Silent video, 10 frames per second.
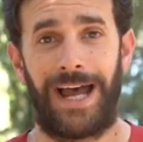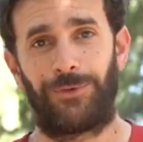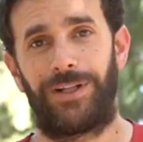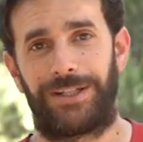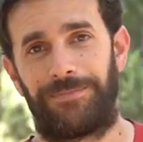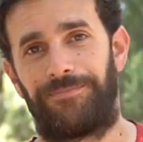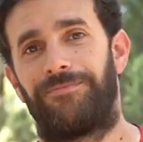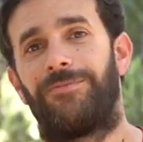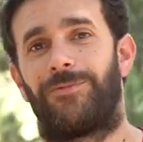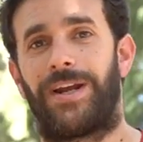Hi and
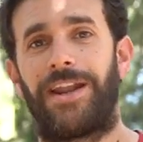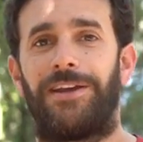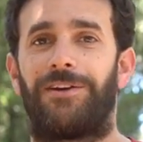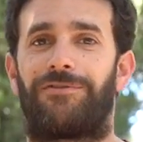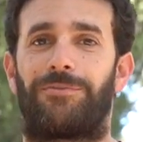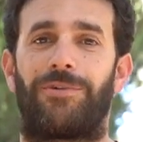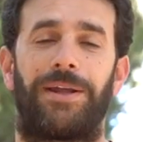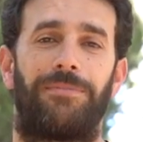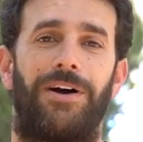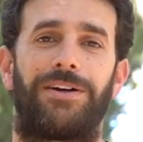welcome, Renan here from
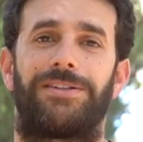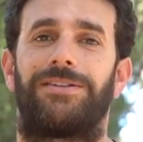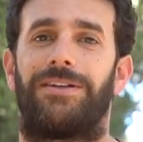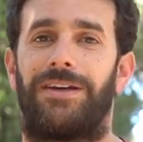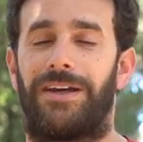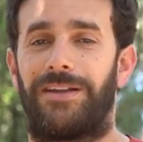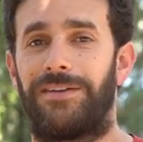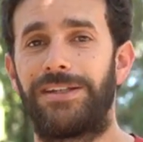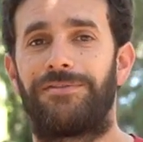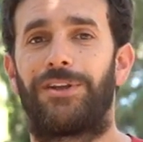Ridebox.
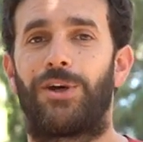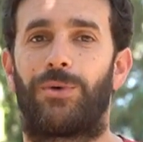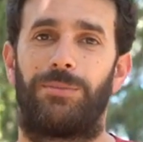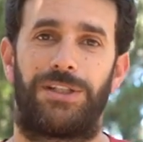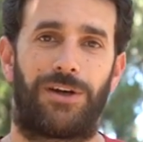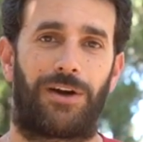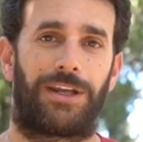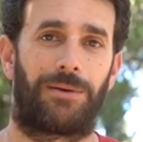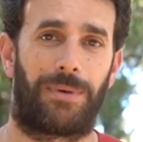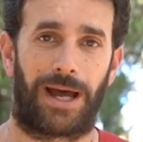In this video we'll be
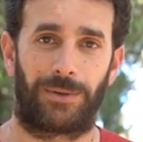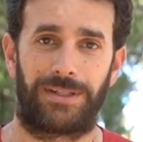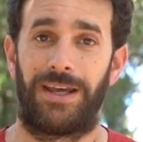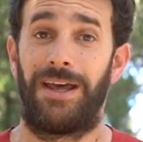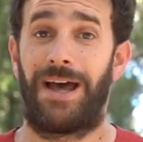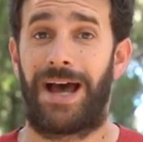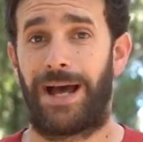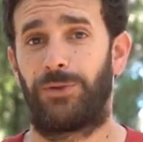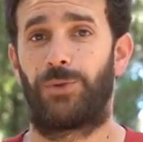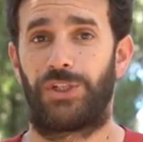talking about
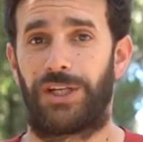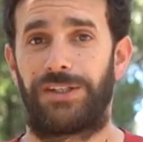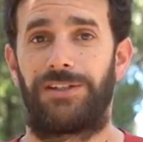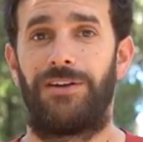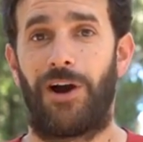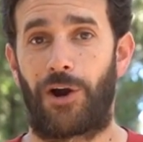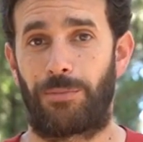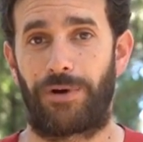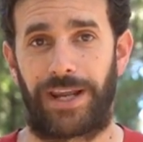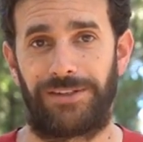how to adjust
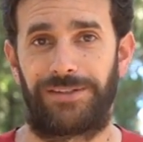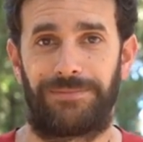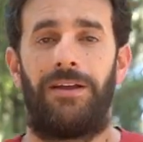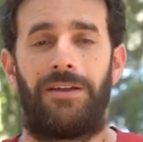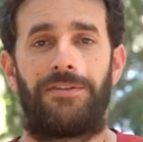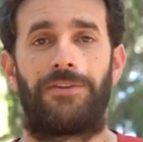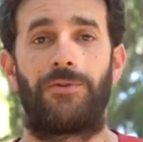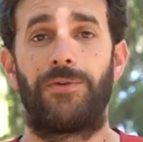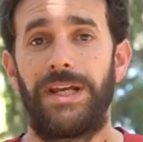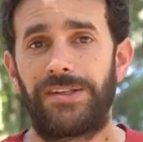our brakes. The
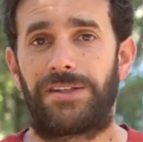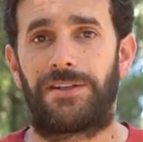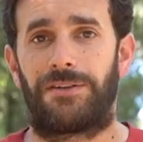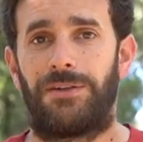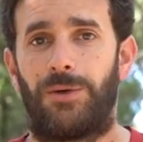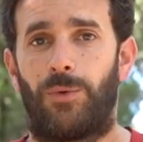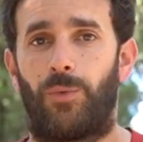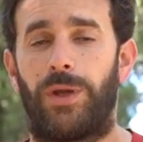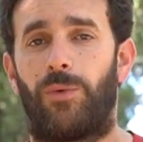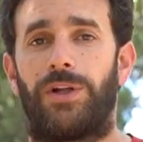reason
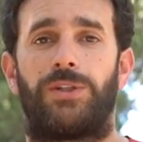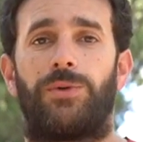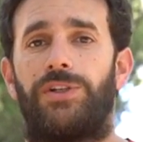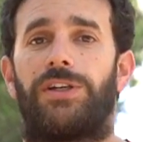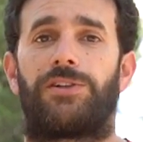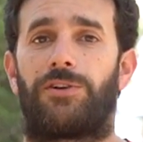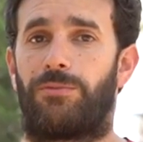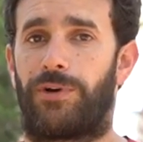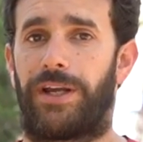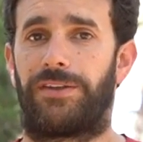we want to adjust our
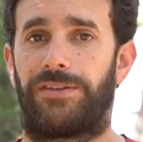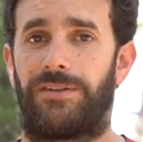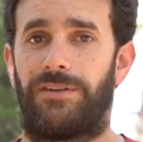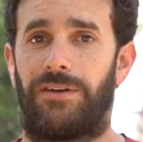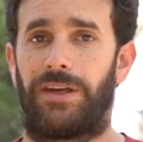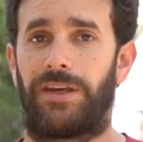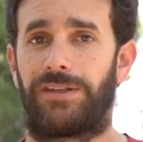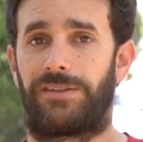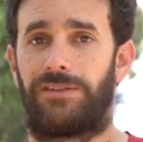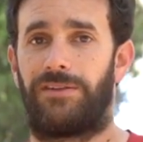brakes
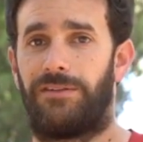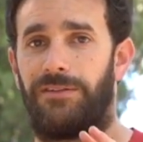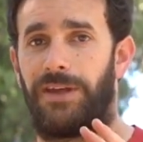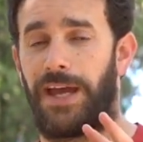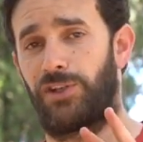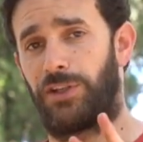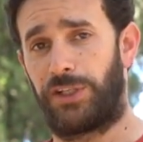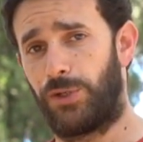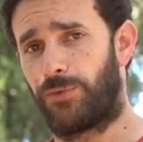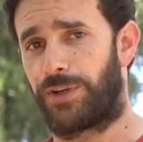is
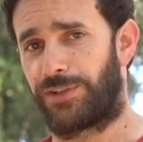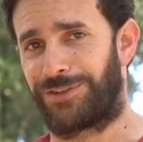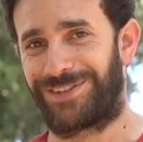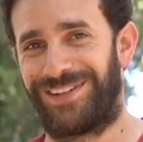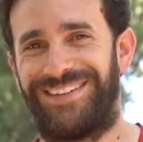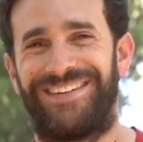actually two reasons.